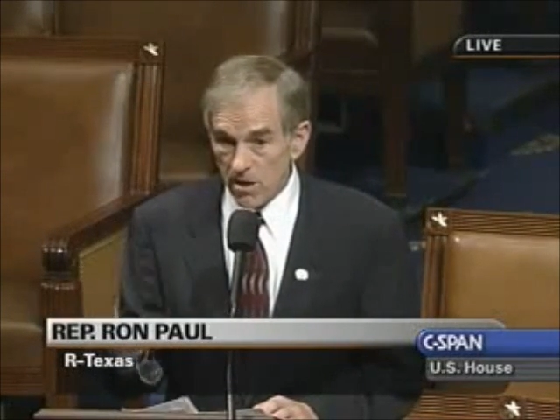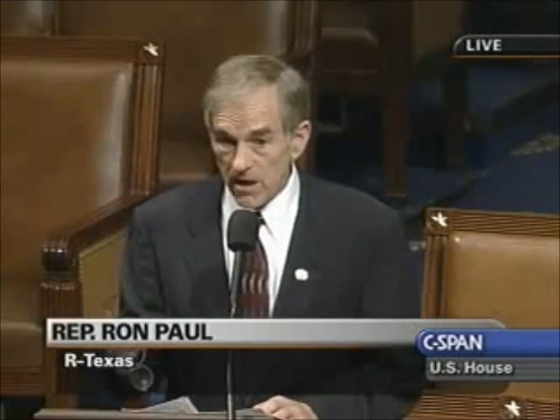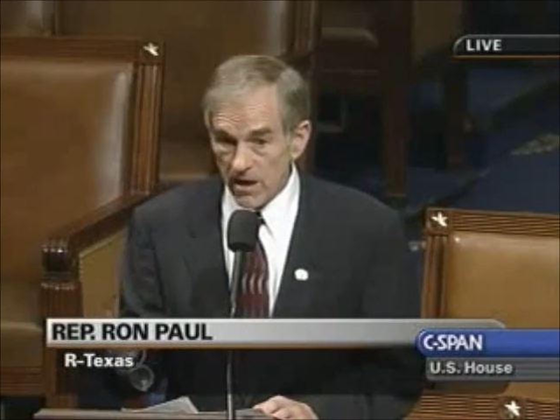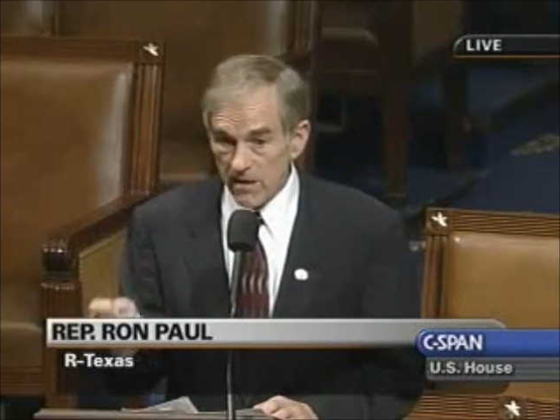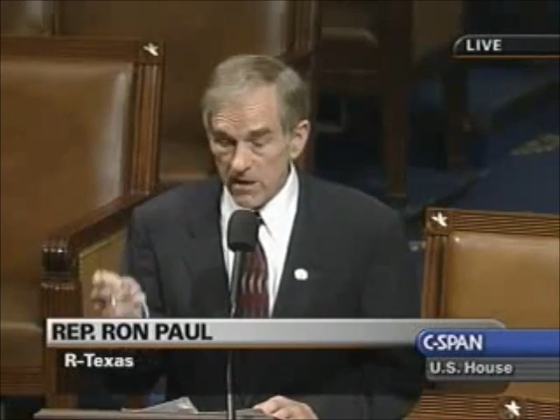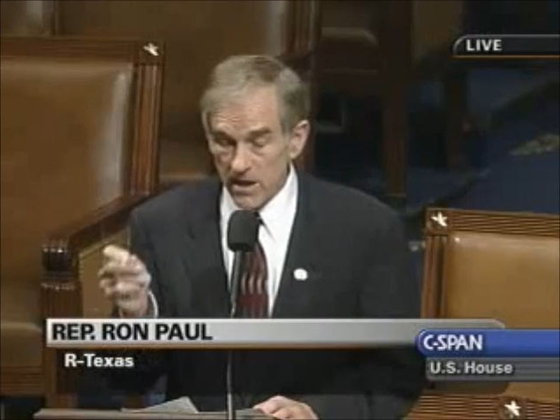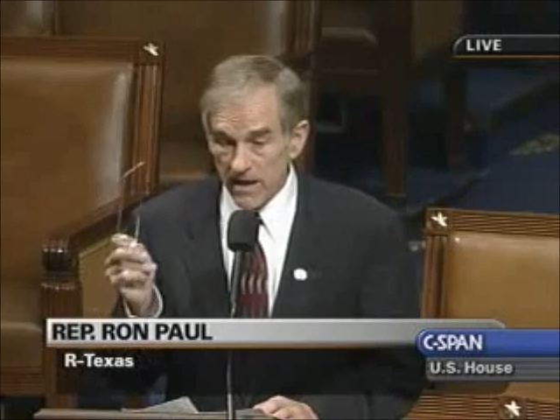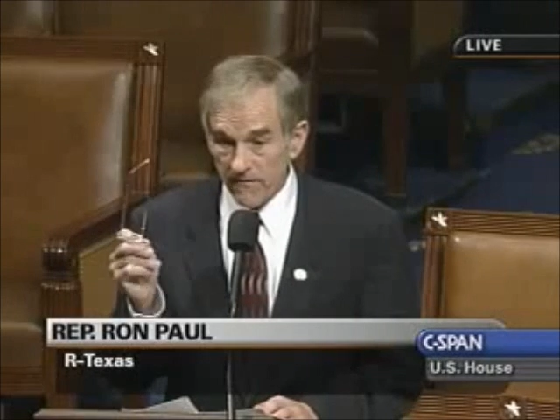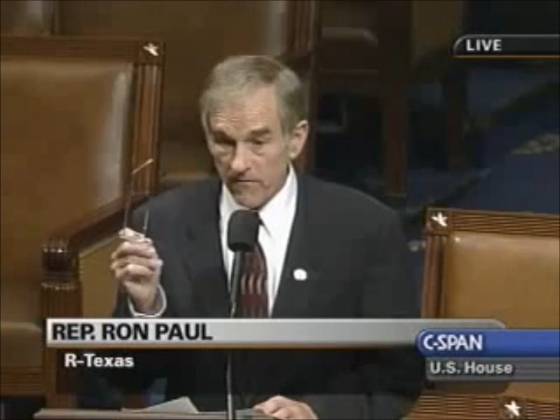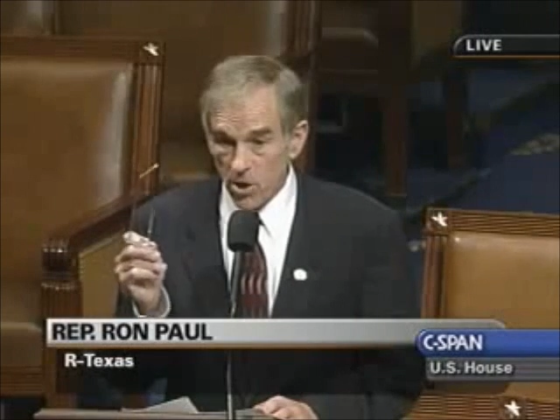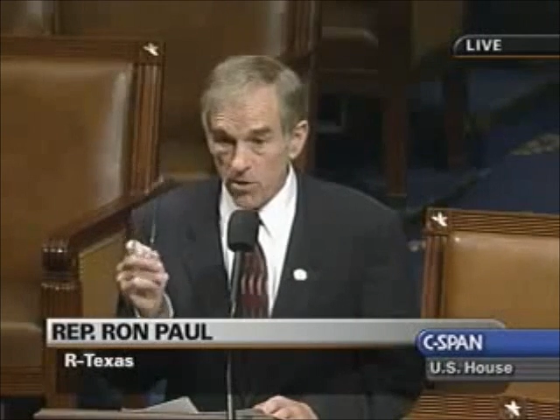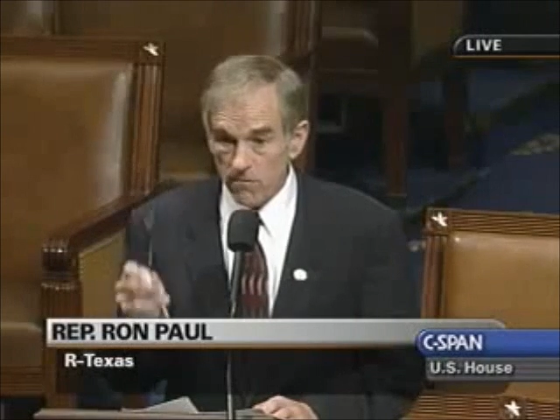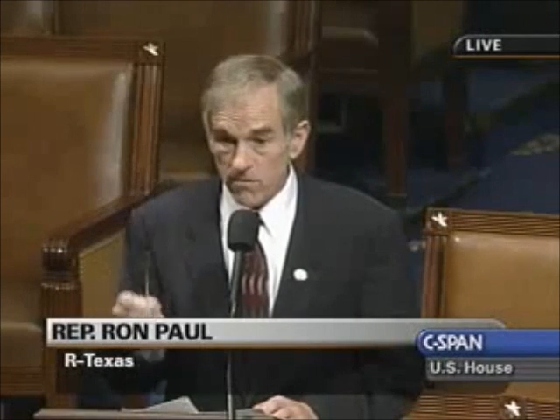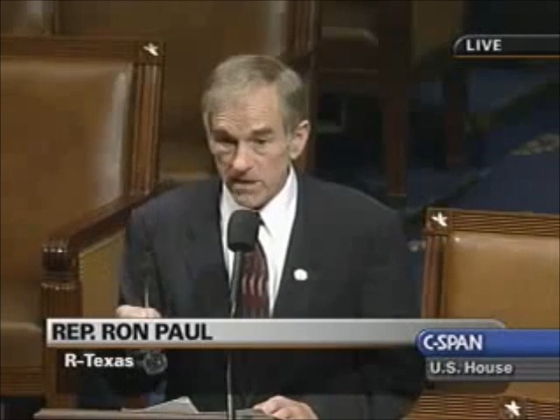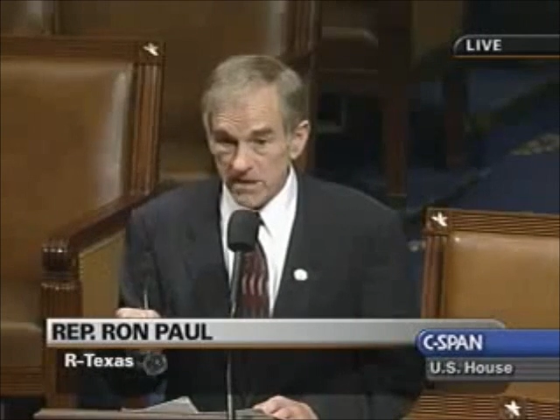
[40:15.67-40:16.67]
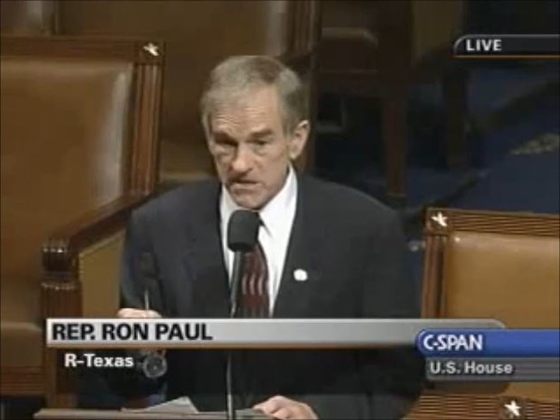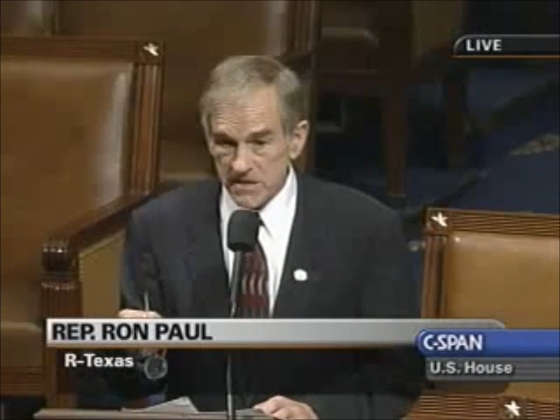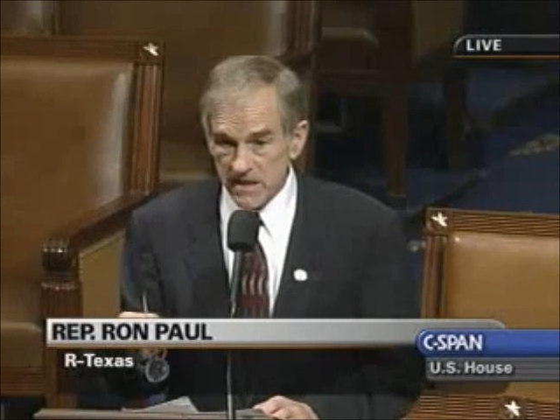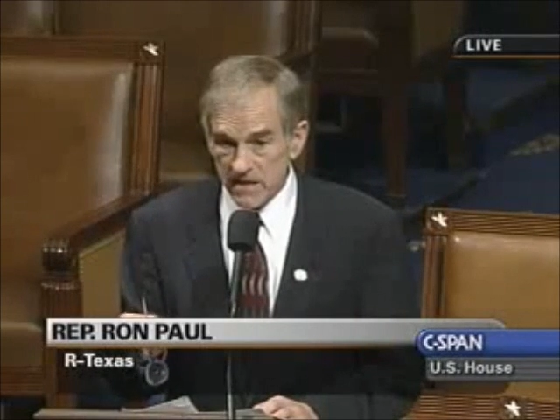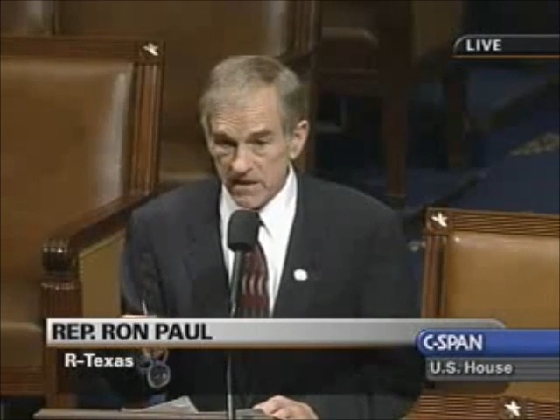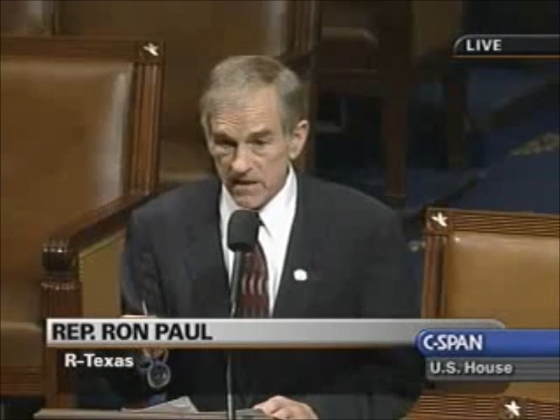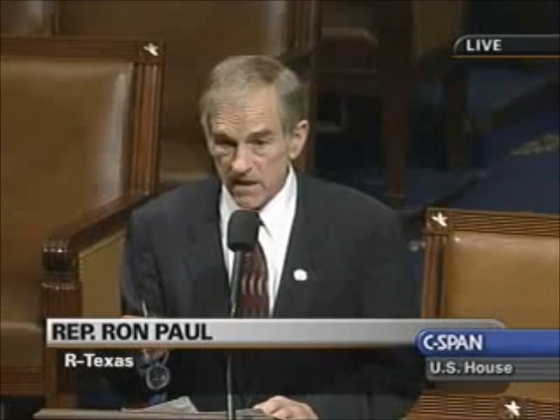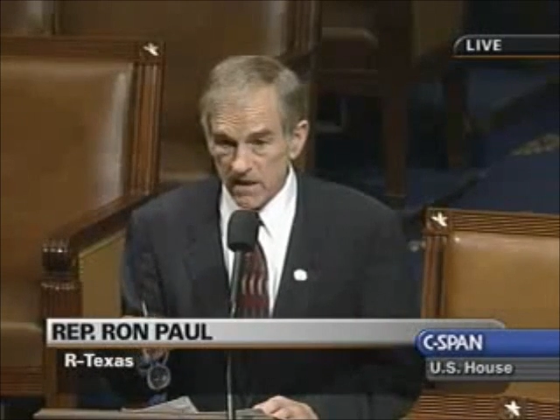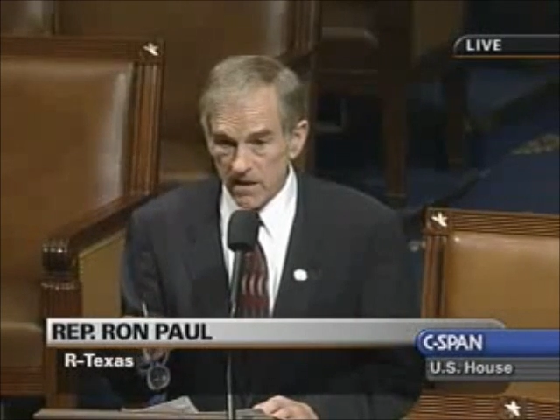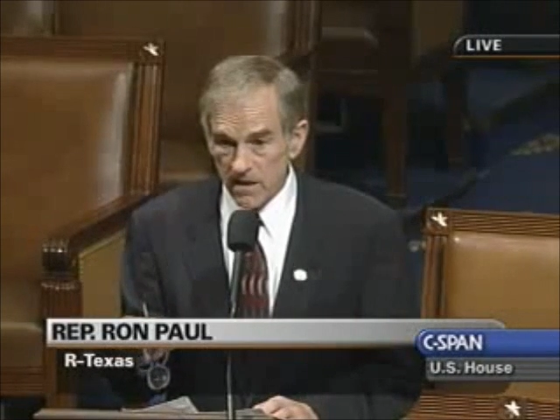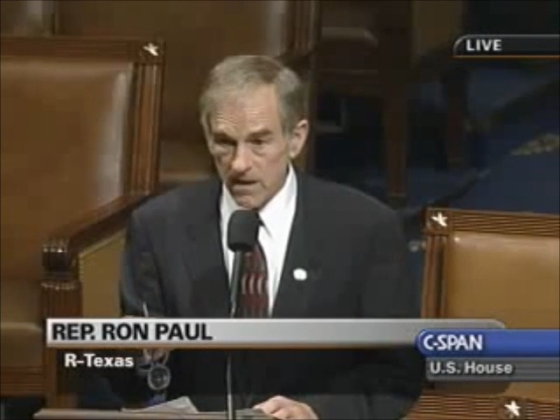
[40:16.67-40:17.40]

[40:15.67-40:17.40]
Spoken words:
and have overextended.